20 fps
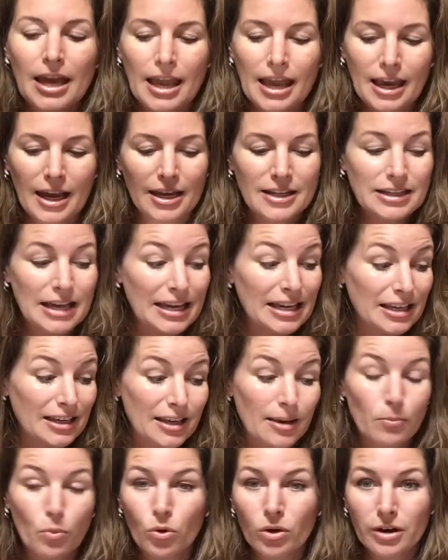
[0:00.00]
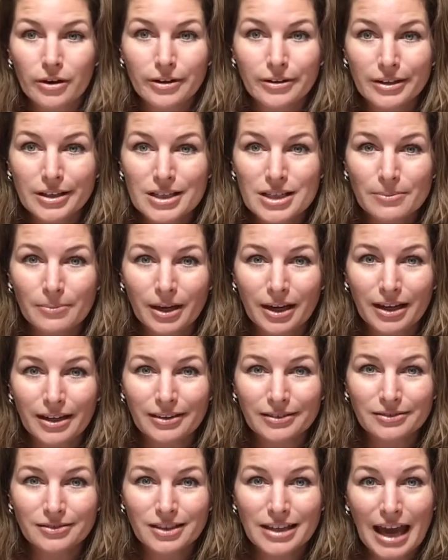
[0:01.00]
And I can get more into
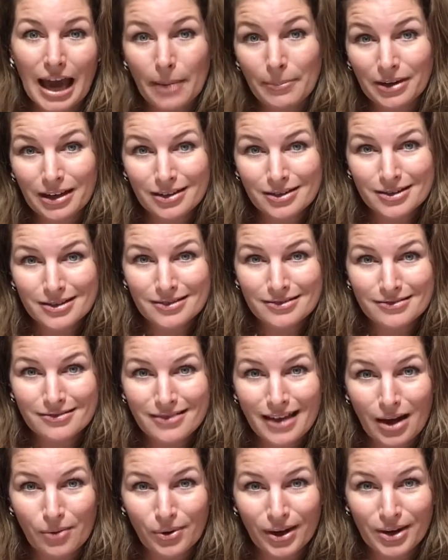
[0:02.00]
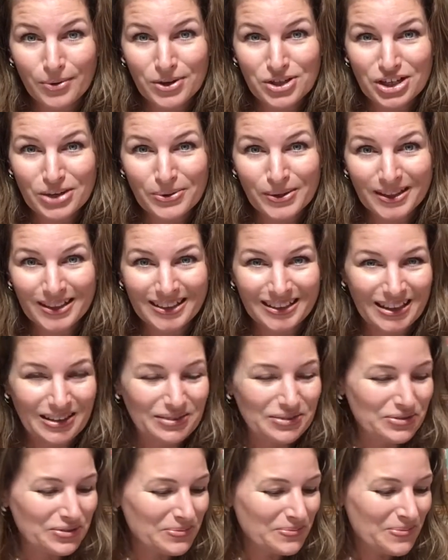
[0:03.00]
my cabinets that way, which I really
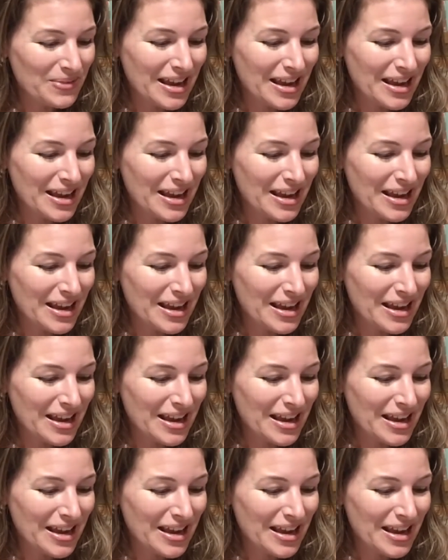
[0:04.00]
love.